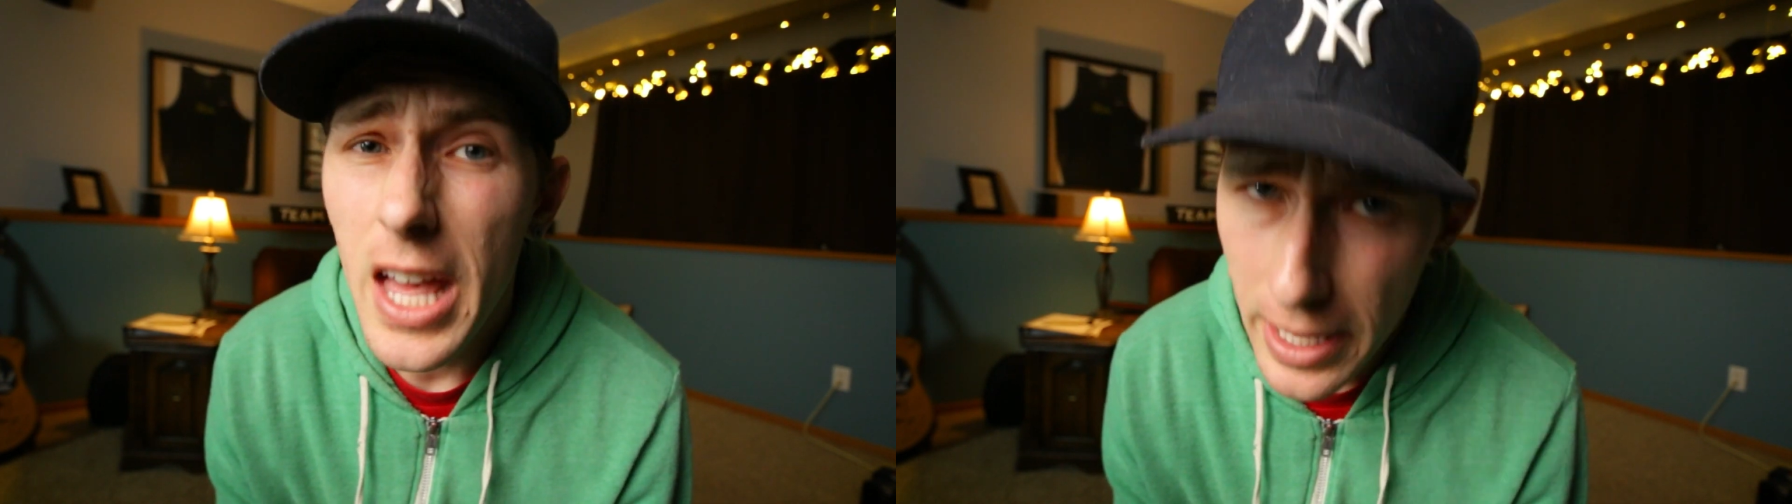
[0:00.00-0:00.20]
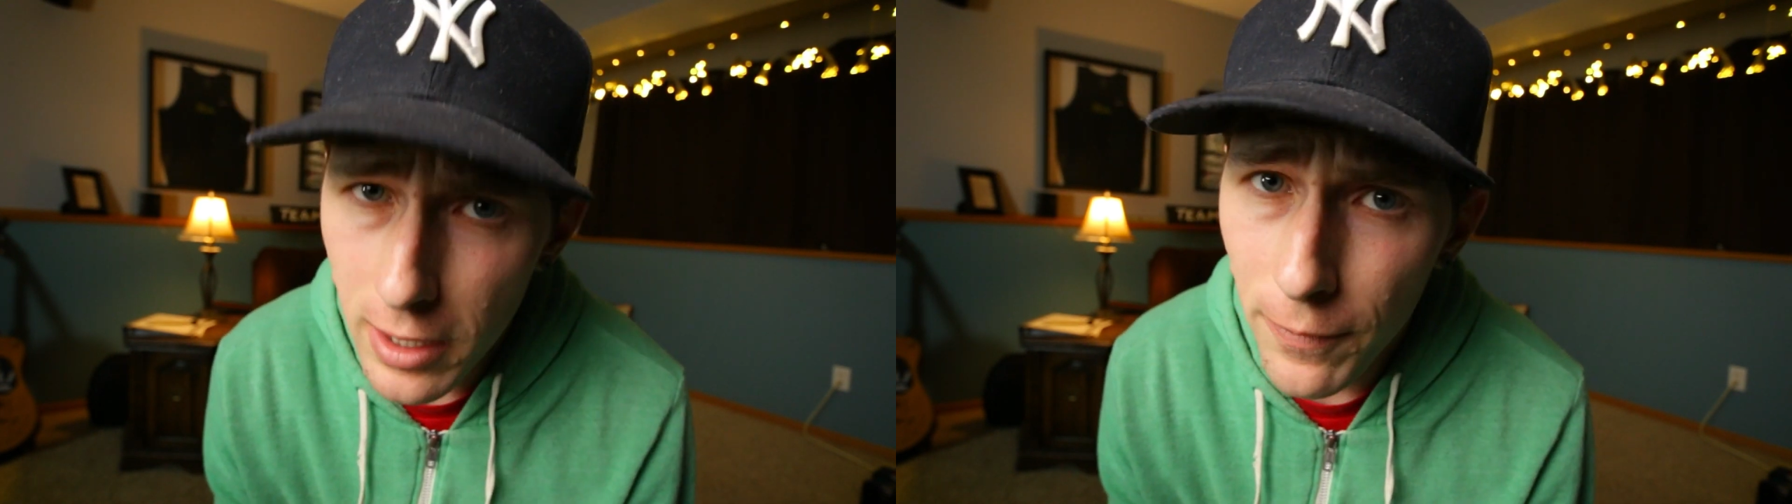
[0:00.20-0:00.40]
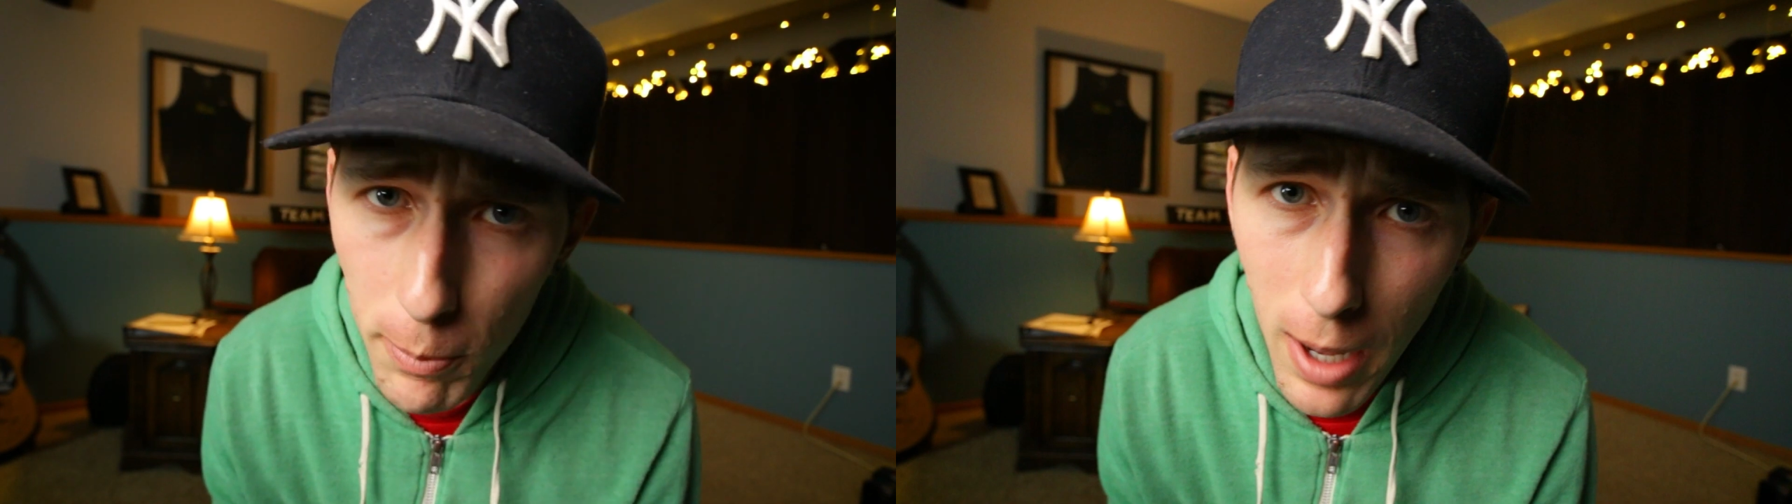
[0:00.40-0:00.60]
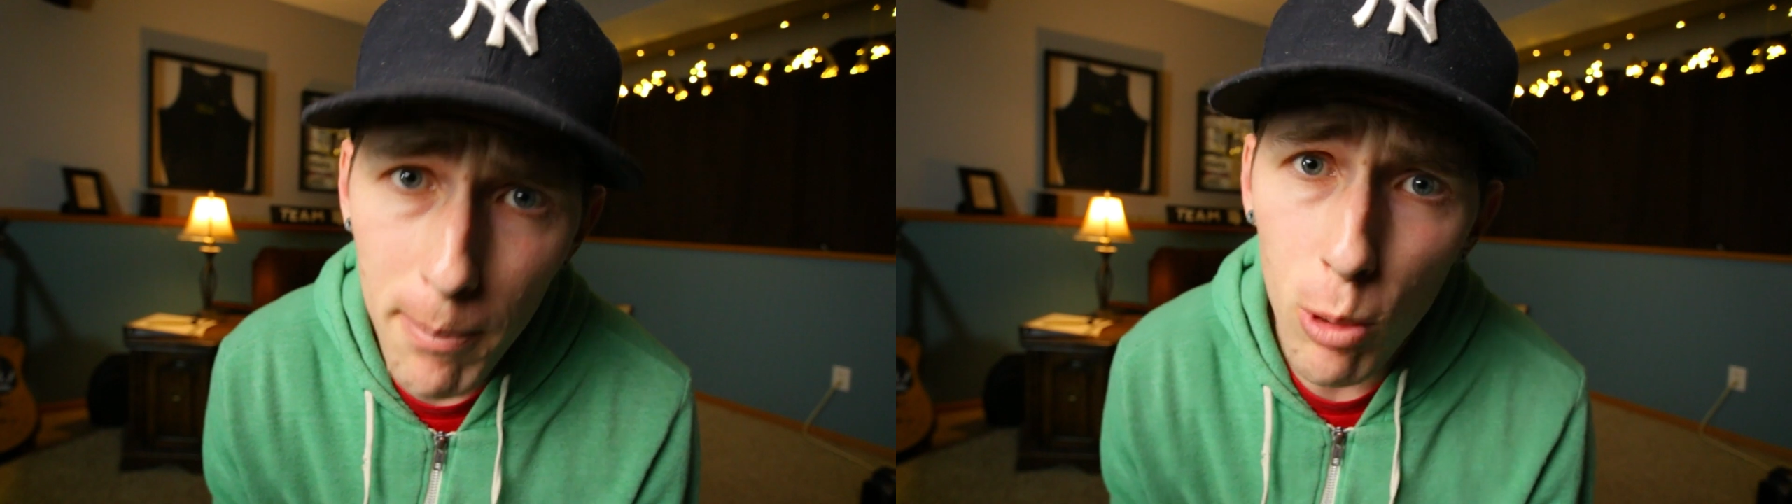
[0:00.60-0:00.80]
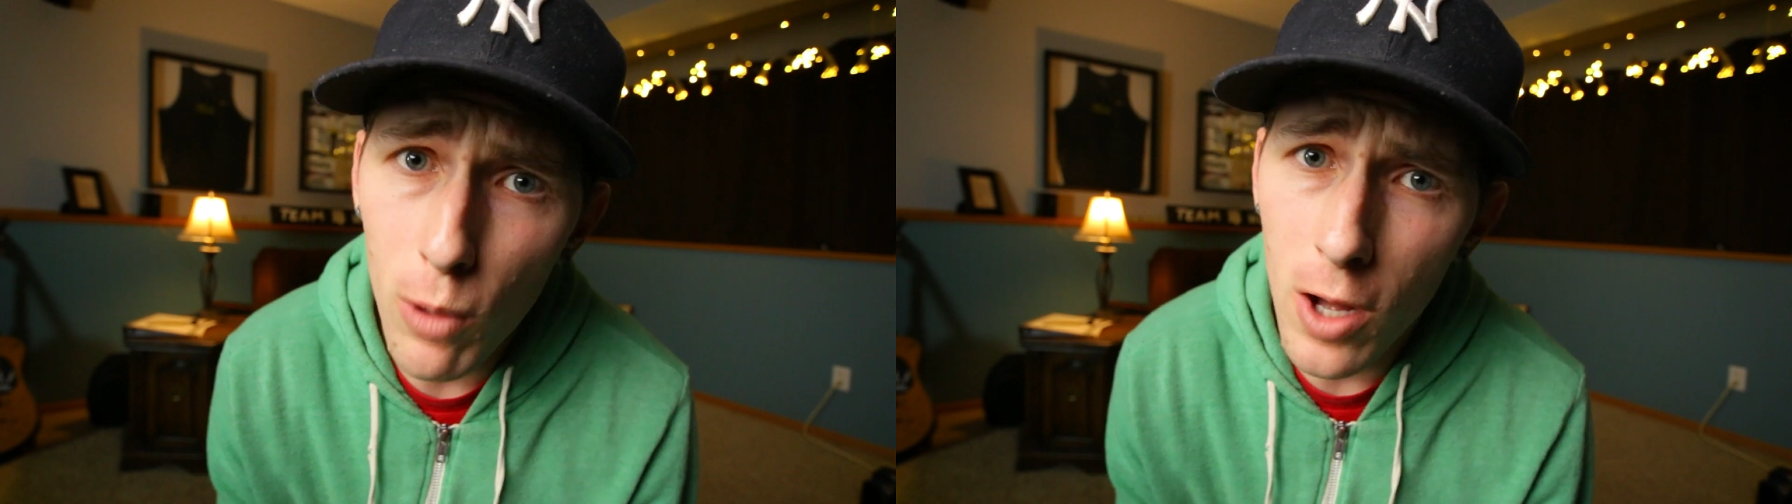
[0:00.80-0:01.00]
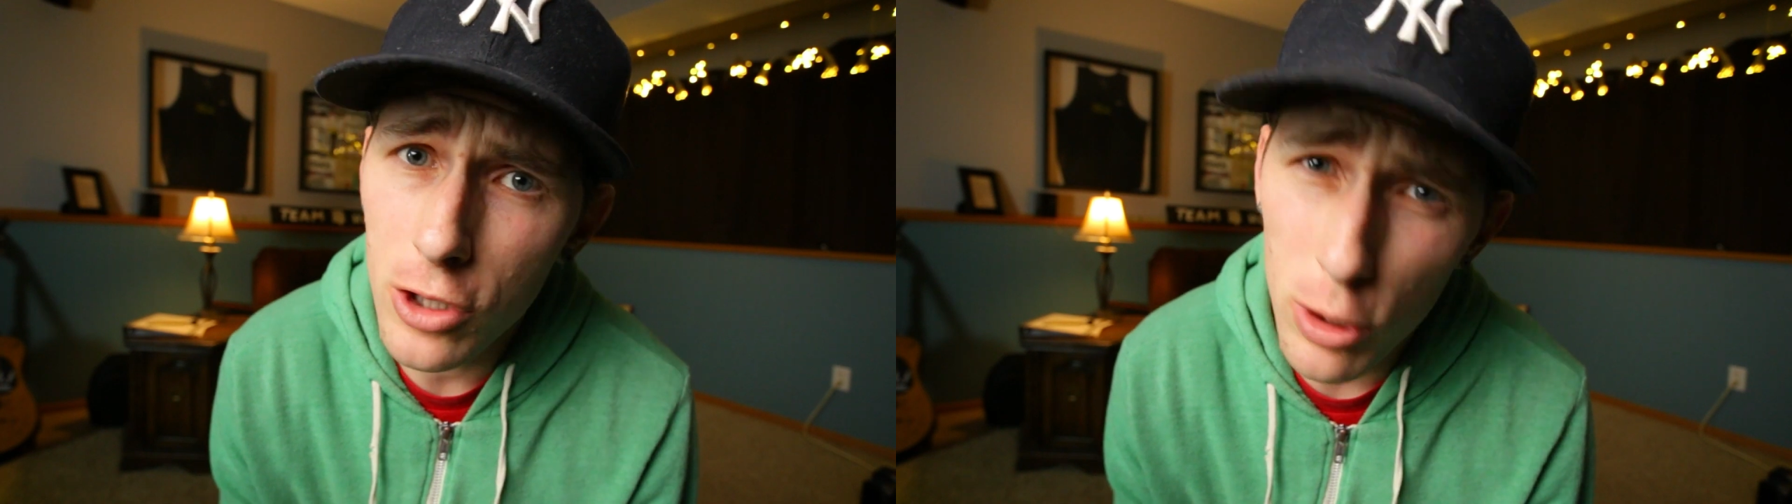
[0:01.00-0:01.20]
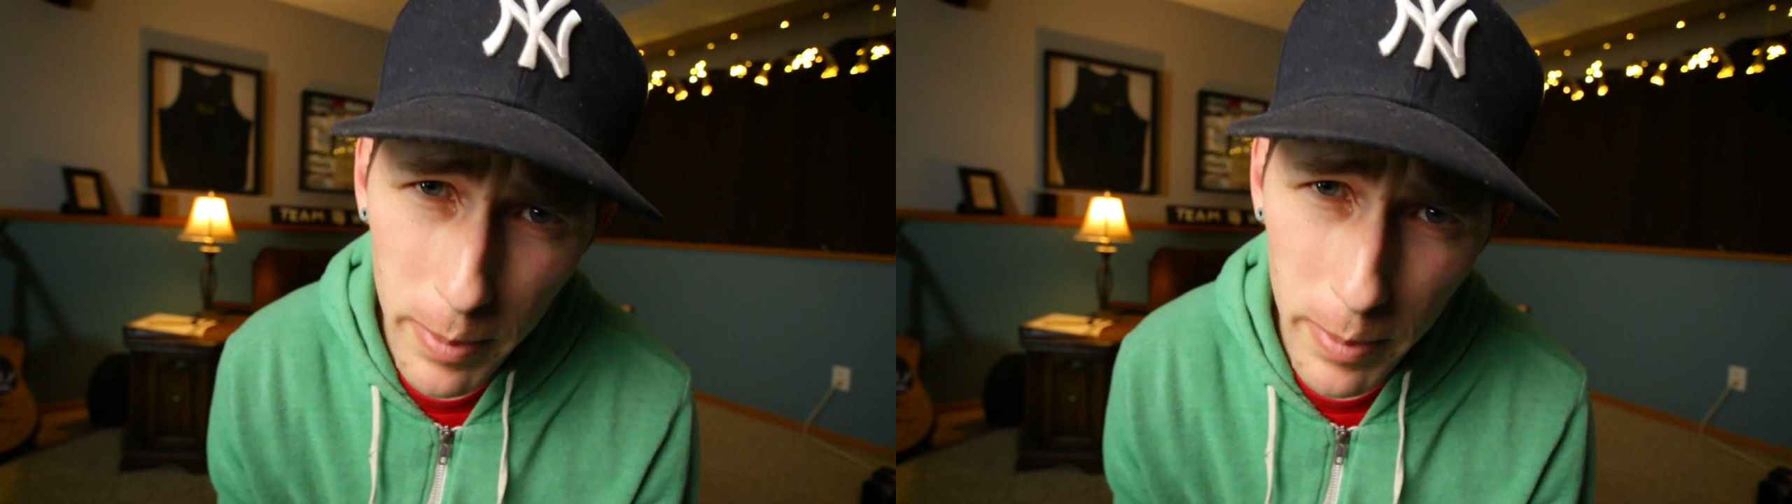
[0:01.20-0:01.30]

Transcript: And if your mom pole vaults,